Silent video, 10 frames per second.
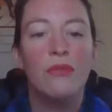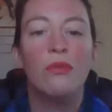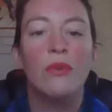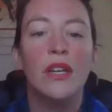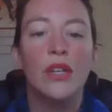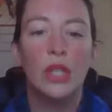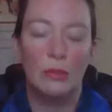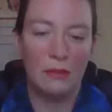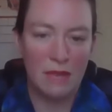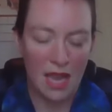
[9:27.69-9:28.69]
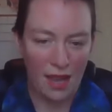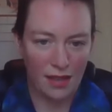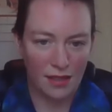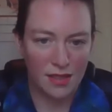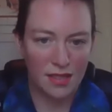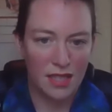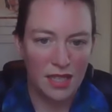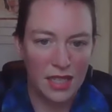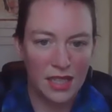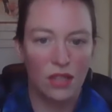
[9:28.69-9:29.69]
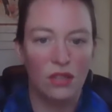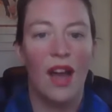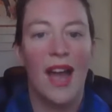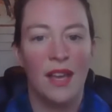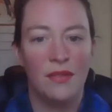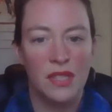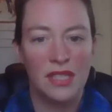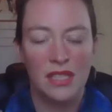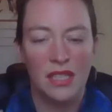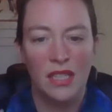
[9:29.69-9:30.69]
of real human beings in their lives,